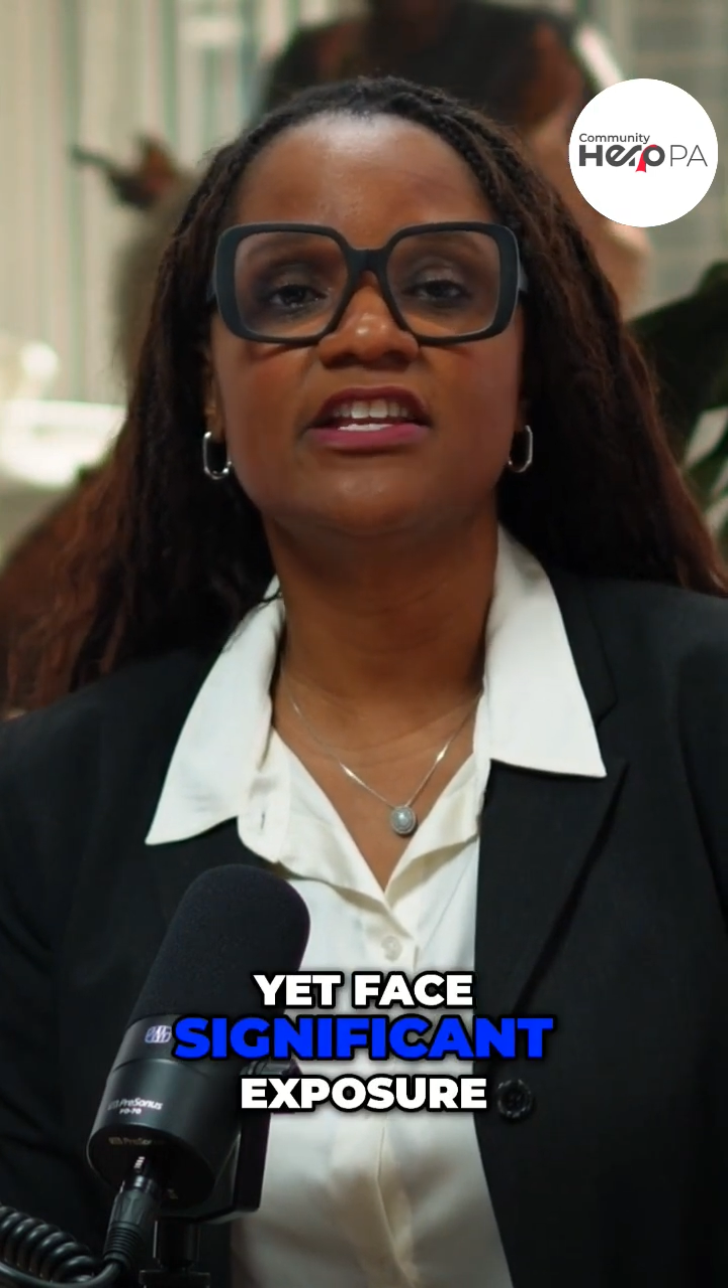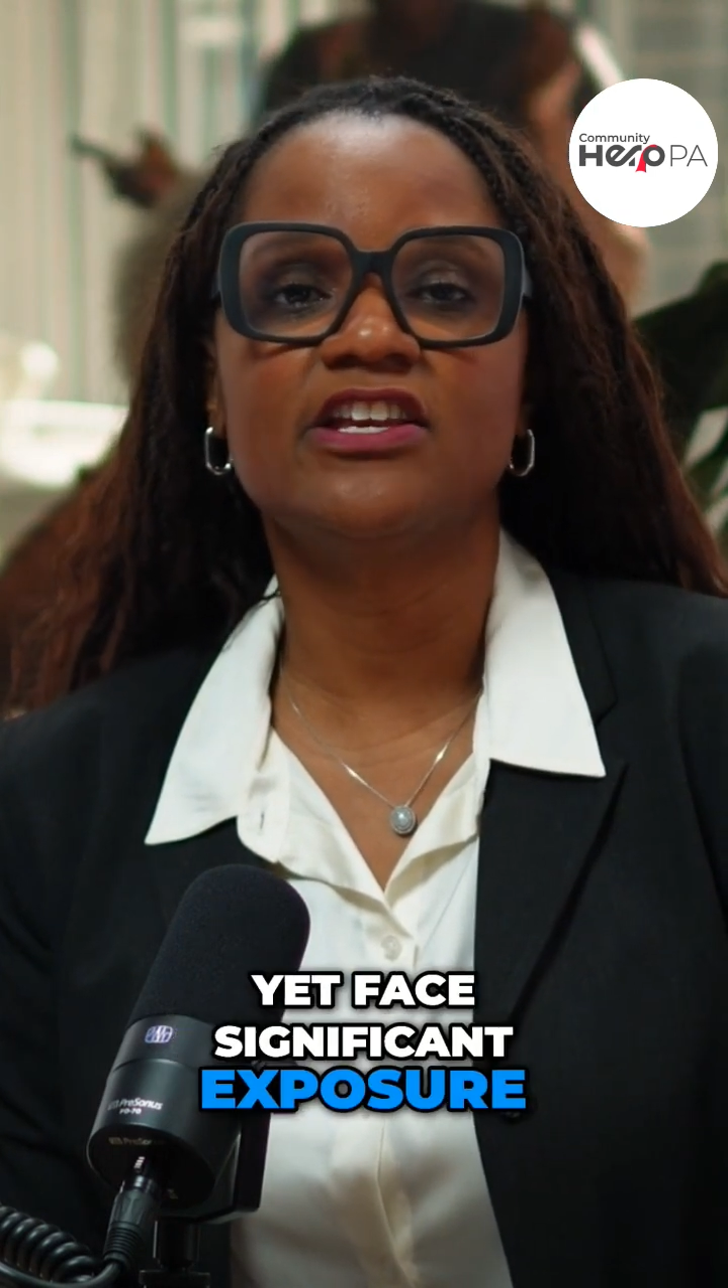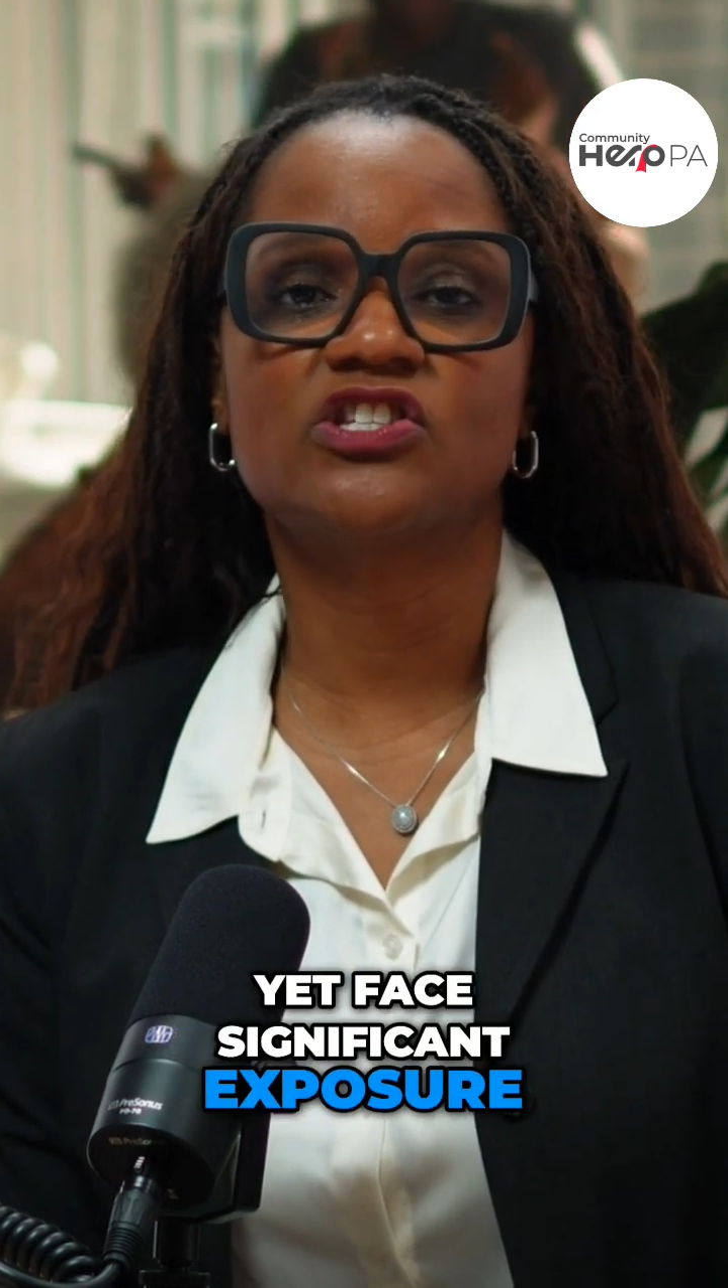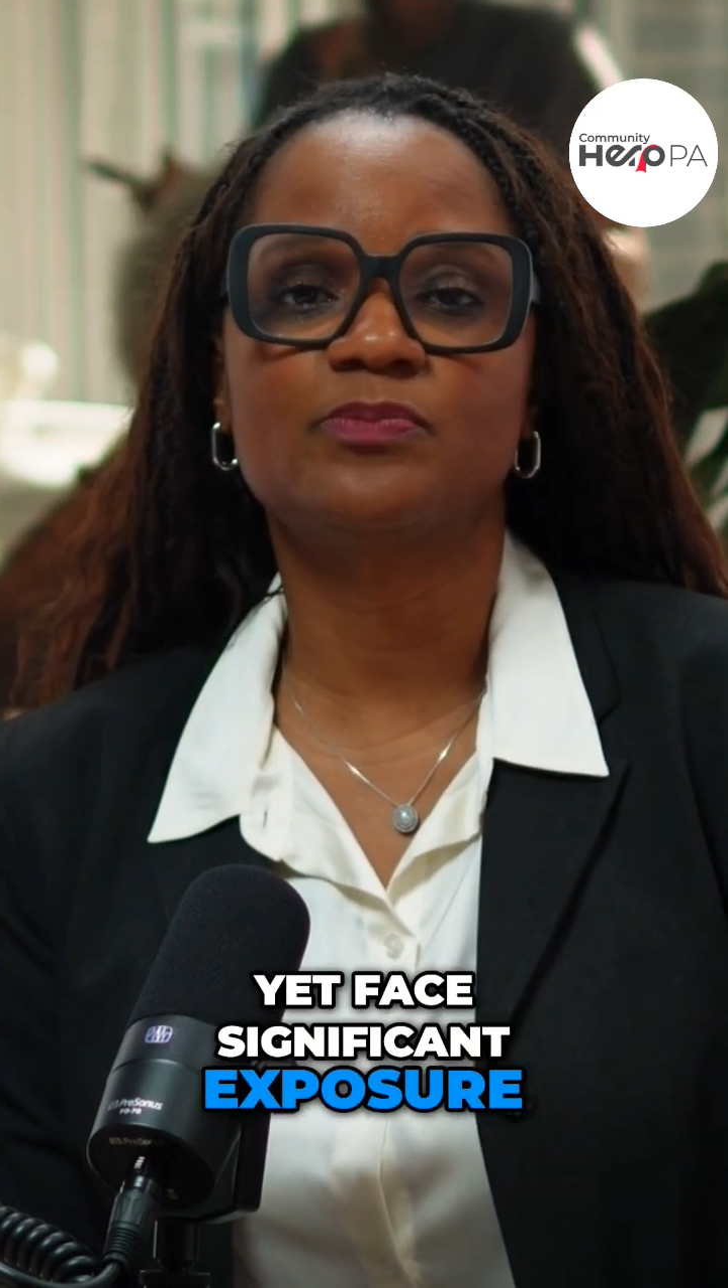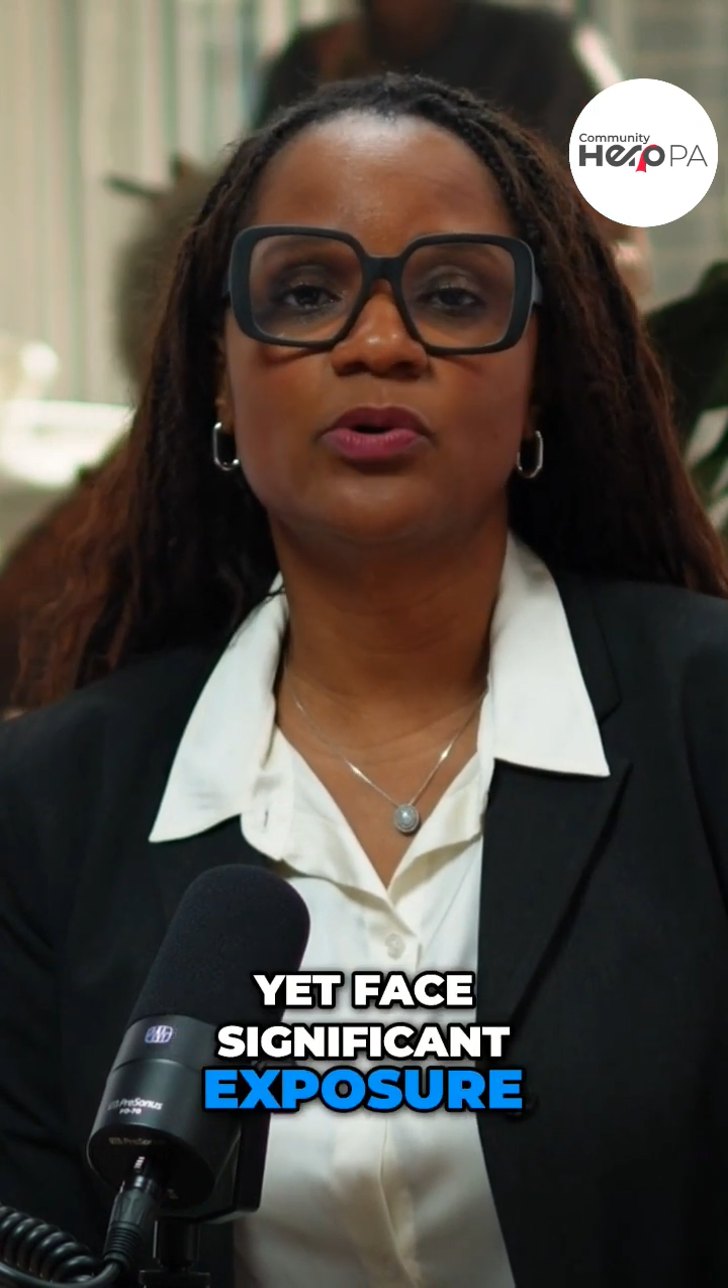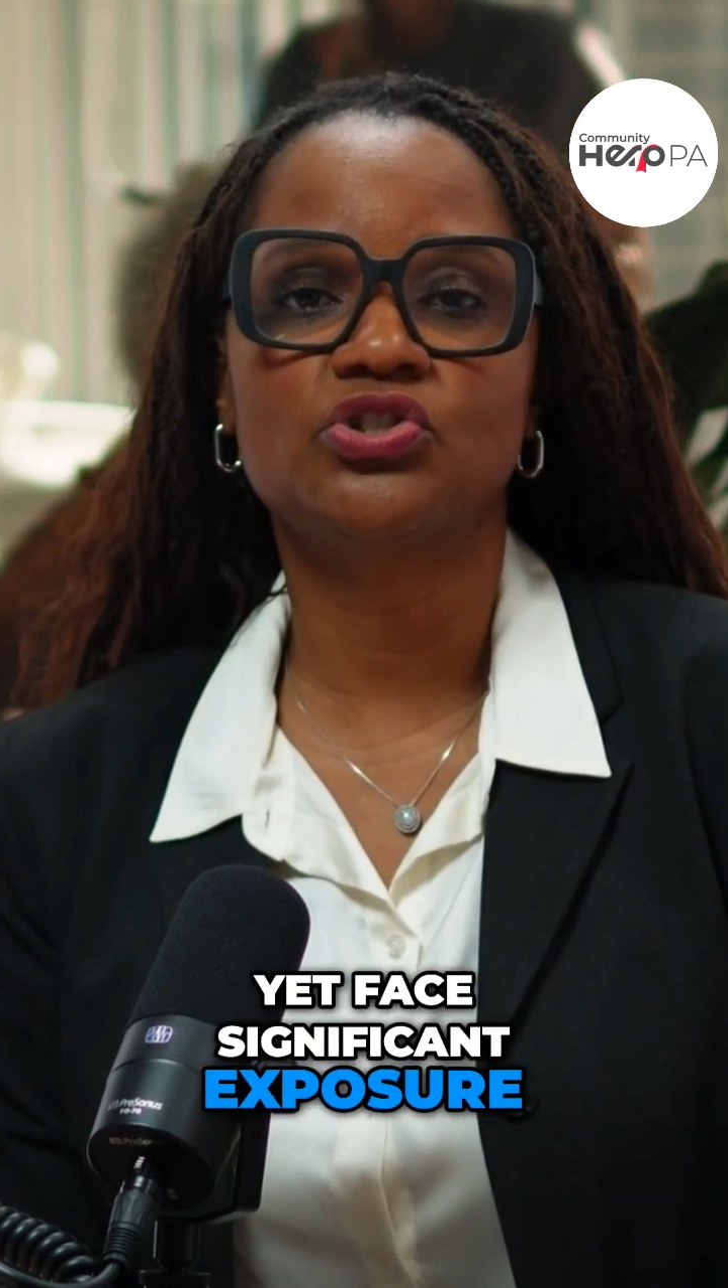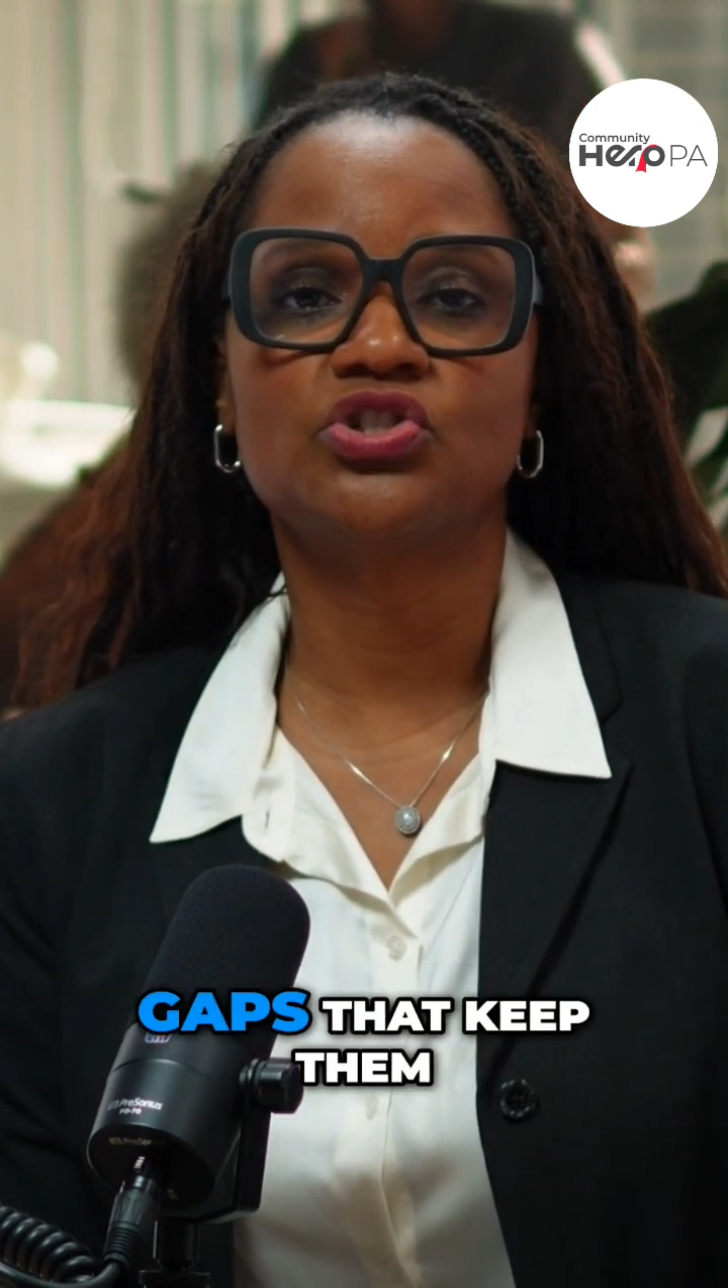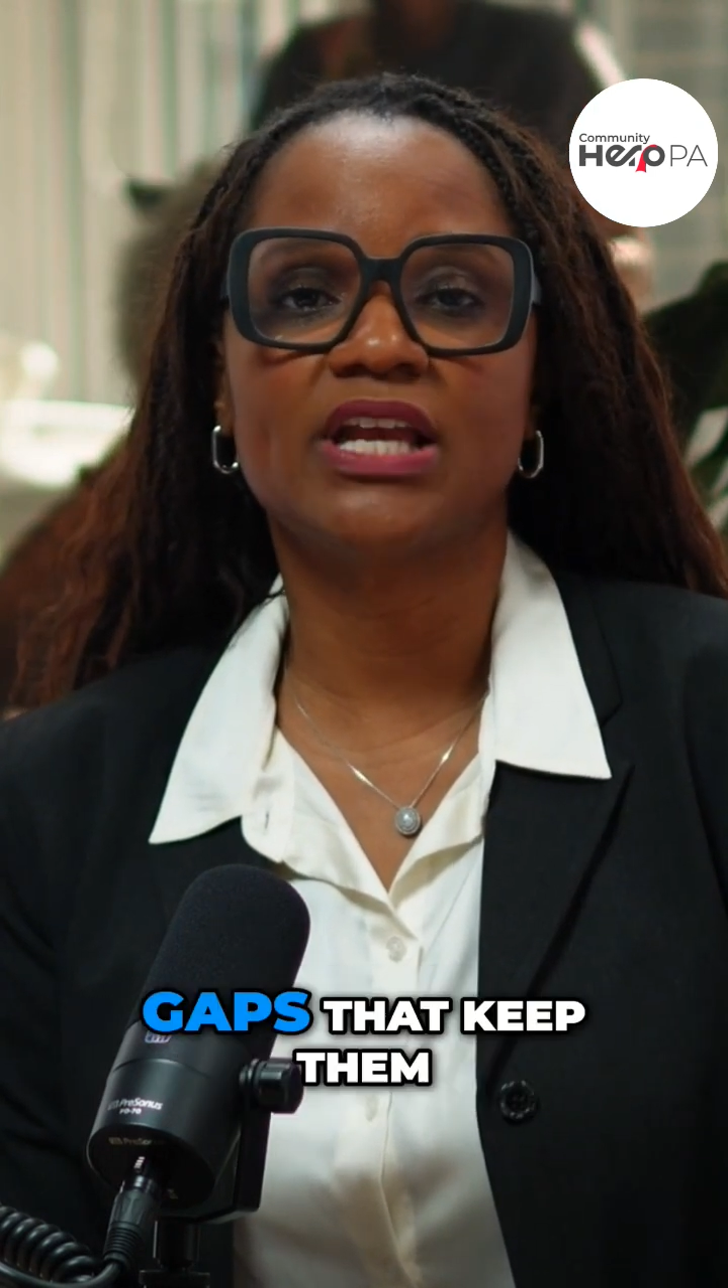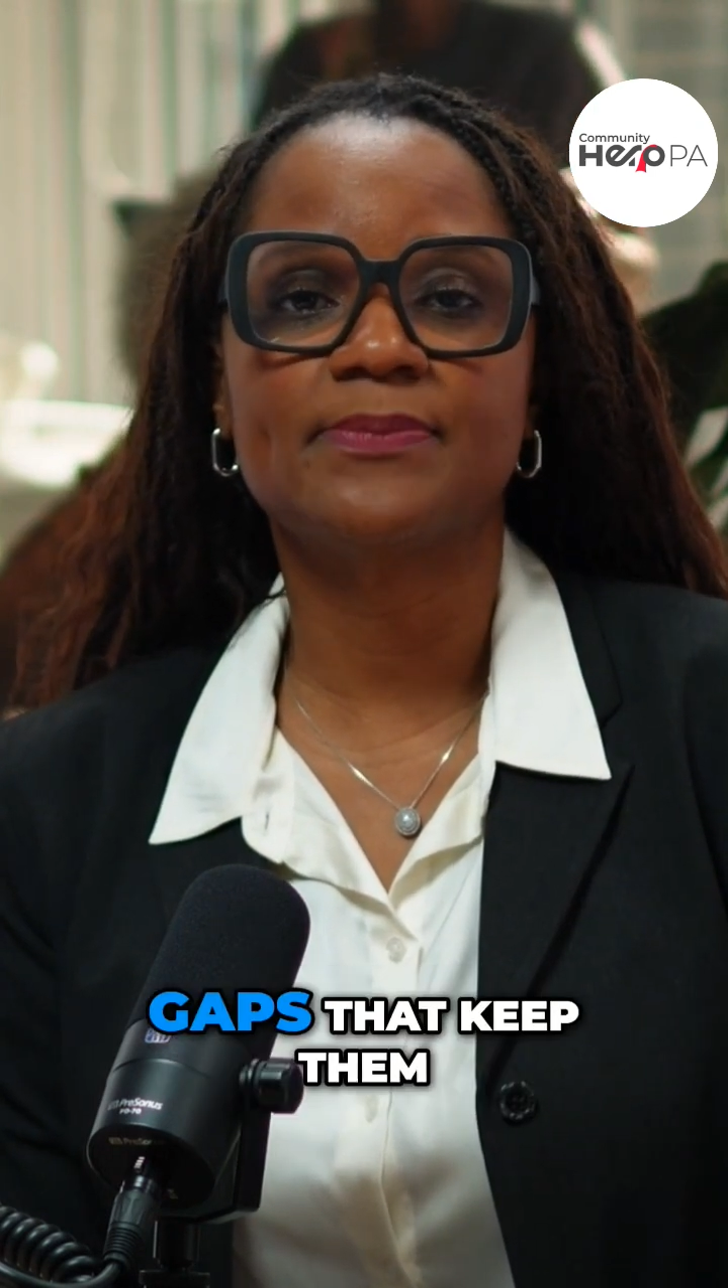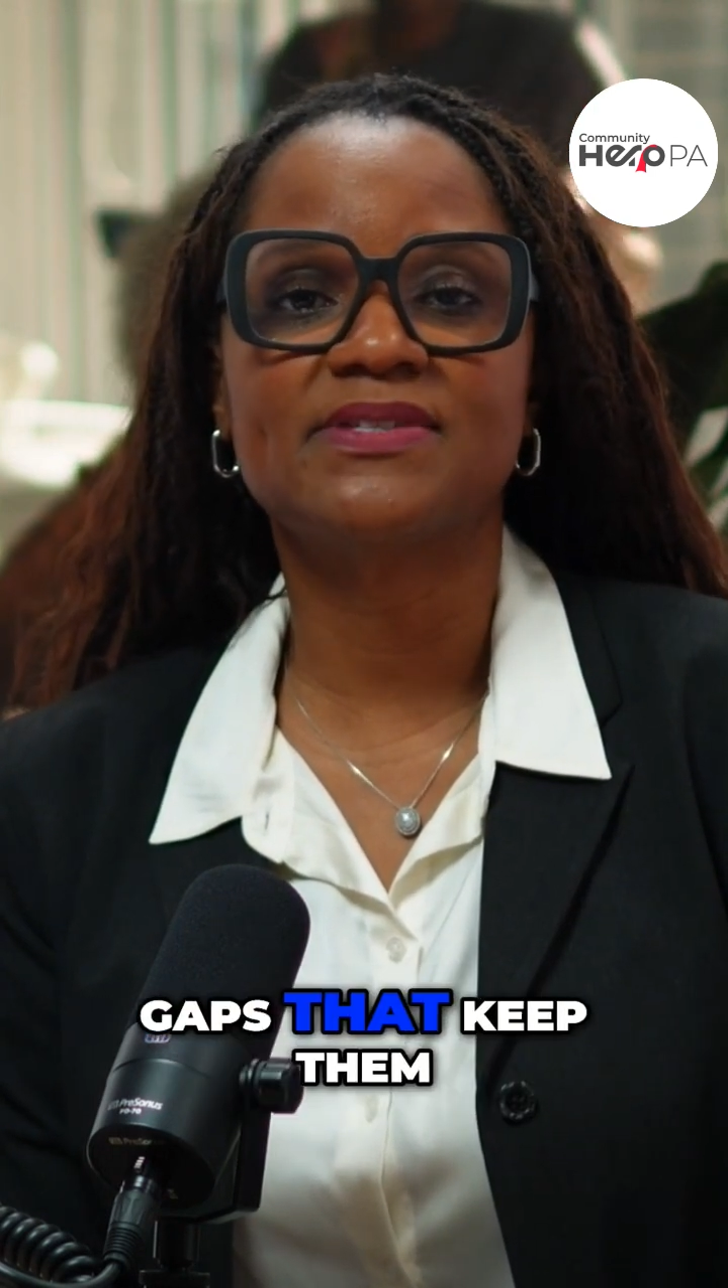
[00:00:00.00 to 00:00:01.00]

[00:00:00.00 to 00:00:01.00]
exposure gaps